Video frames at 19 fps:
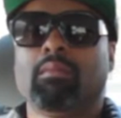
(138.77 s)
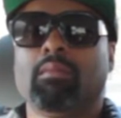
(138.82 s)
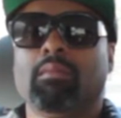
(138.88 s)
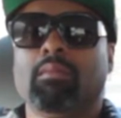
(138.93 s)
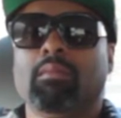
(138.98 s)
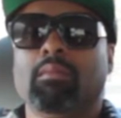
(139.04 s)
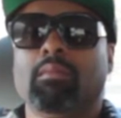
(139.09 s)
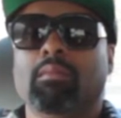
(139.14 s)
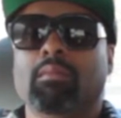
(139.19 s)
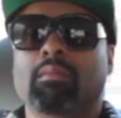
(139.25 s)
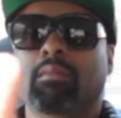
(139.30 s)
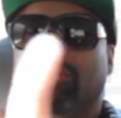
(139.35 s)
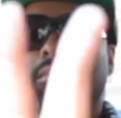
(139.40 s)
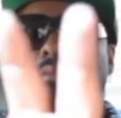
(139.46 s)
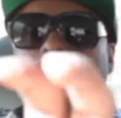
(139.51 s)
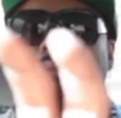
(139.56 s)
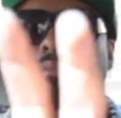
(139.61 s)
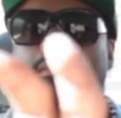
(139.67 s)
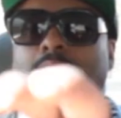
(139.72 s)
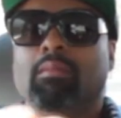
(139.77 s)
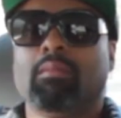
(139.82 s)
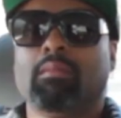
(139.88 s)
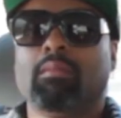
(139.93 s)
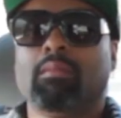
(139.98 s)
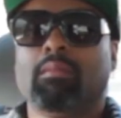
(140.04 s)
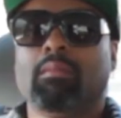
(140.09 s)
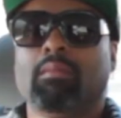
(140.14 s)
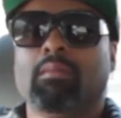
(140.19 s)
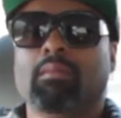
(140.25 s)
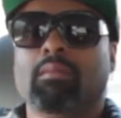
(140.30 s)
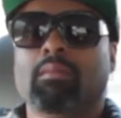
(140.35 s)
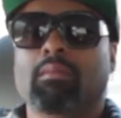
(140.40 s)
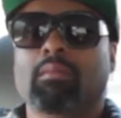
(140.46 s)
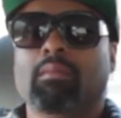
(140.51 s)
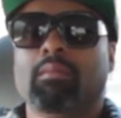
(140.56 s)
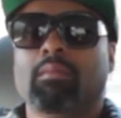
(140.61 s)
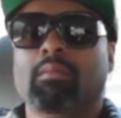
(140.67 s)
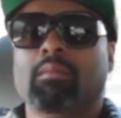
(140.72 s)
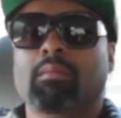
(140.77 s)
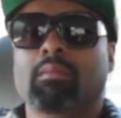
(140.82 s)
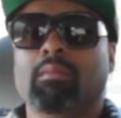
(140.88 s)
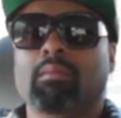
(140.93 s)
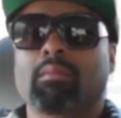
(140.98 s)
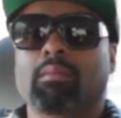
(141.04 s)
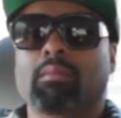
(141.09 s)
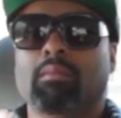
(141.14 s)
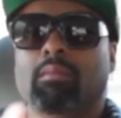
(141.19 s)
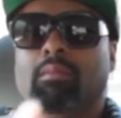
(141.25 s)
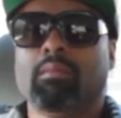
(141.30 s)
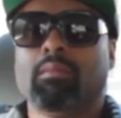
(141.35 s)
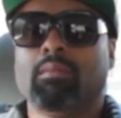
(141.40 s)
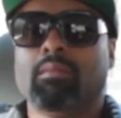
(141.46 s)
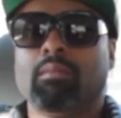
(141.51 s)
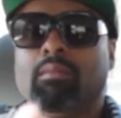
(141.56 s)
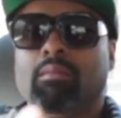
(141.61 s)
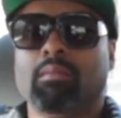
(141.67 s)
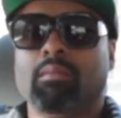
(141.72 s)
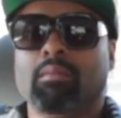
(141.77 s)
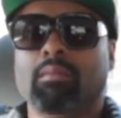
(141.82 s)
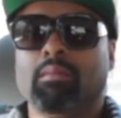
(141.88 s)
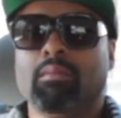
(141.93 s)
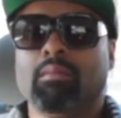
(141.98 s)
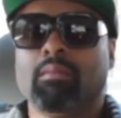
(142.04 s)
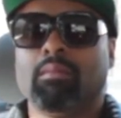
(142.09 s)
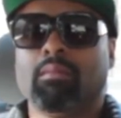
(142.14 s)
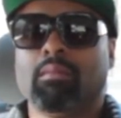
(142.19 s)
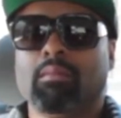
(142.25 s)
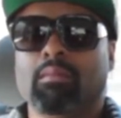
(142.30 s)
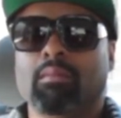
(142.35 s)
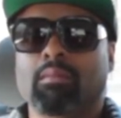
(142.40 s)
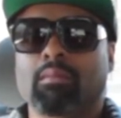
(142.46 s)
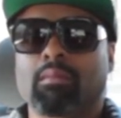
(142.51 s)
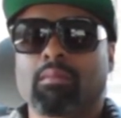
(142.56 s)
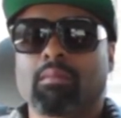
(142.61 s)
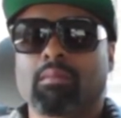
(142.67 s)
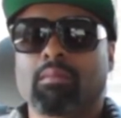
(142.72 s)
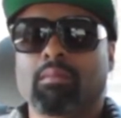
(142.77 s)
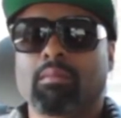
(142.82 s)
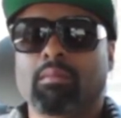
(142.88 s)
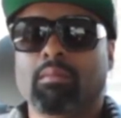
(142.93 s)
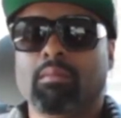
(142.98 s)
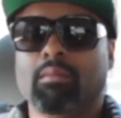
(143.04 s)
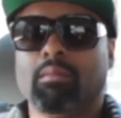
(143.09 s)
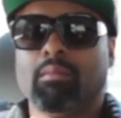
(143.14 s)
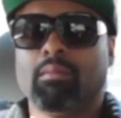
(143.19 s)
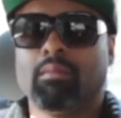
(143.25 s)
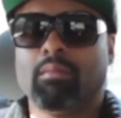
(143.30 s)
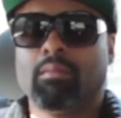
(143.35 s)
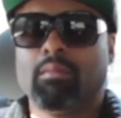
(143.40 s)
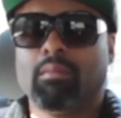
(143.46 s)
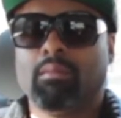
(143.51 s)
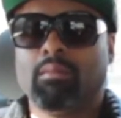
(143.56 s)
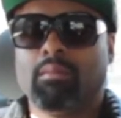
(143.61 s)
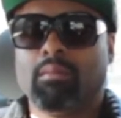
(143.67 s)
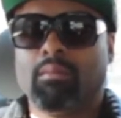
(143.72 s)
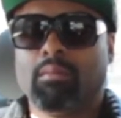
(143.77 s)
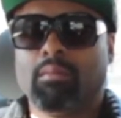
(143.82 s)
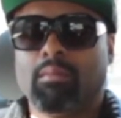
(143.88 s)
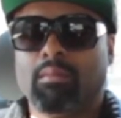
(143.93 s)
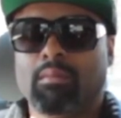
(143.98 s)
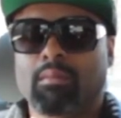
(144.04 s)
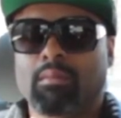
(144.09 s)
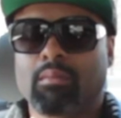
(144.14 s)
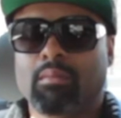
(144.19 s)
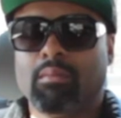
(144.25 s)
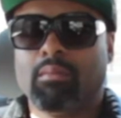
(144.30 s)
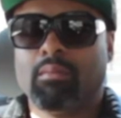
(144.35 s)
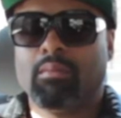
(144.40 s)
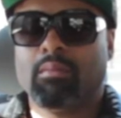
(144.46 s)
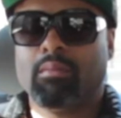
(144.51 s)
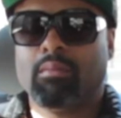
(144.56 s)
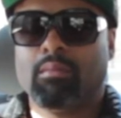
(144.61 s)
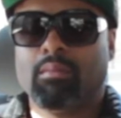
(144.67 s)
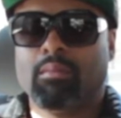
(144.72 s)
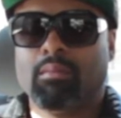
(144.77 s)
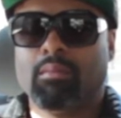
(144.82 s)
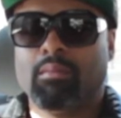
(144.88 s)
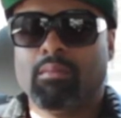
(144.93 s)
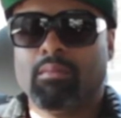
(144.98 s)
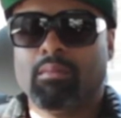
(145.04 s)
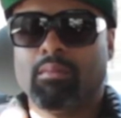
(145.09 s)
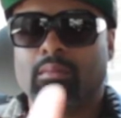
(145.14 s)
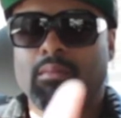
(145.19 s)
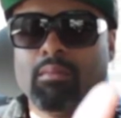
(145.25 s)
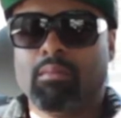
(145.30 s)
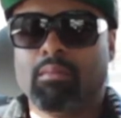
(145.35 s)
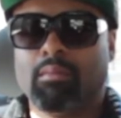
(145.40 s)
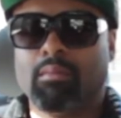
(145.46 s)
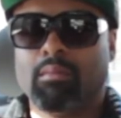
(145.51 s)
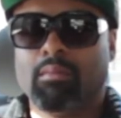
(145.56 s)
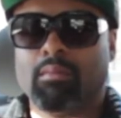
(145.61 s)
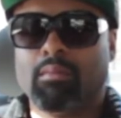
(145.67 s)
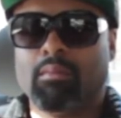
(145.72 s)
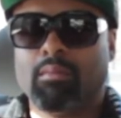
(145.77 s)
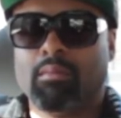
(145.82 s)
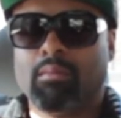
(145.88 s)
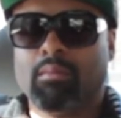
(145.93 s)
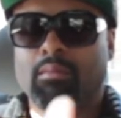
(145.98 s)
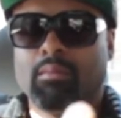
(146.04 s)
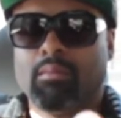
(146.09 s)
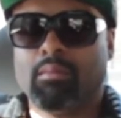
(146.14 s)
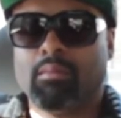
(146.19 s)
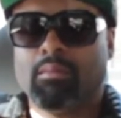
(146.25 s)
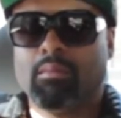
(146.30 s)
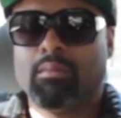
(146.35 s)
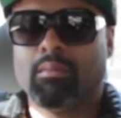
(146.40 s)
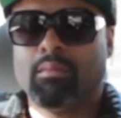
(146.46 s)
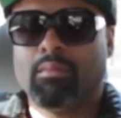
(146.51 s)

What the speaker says: [no speech]